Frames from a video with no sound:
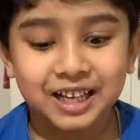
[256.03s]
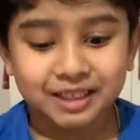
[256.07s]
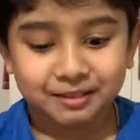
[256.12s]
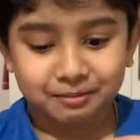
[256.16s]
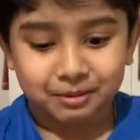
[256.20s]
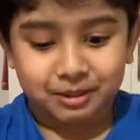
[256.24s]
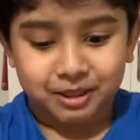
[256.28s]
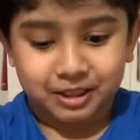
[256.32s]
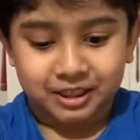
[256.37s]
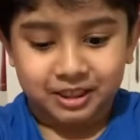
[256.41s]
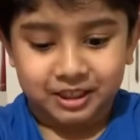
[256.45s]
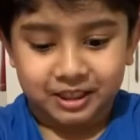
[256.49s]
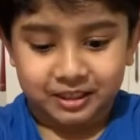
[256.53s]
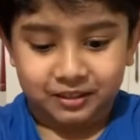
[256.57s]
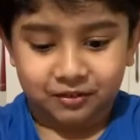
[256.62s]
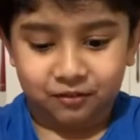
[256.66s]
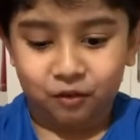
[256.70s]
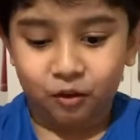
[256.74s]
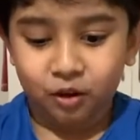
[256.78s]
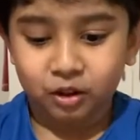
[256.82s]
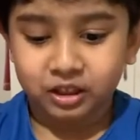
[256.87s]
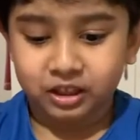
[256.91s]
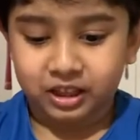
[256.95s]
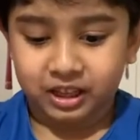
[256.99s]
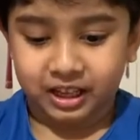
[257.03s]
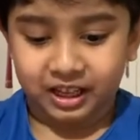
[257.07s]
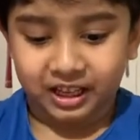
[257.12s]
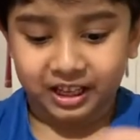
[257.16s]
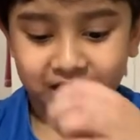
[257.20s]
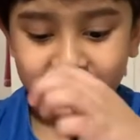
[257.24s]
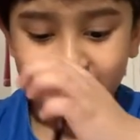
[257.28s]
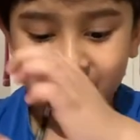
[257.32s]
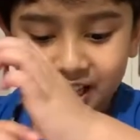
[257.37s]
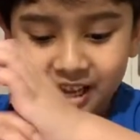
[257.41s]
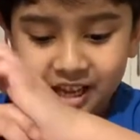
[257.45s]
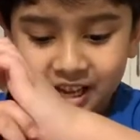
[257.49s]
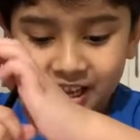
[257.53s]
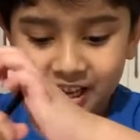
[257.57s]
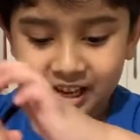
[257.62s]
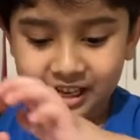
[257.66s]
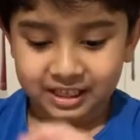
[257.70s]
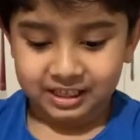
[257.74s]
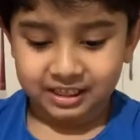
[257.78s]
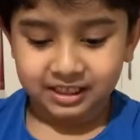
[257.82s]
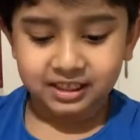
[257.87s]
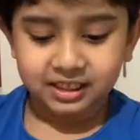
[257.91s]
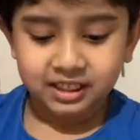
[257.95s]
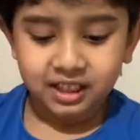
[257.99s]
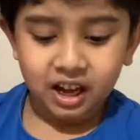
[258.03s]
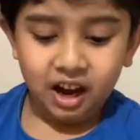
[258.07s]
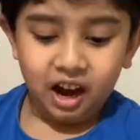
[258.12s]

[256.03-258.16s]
yeah, because this full thing is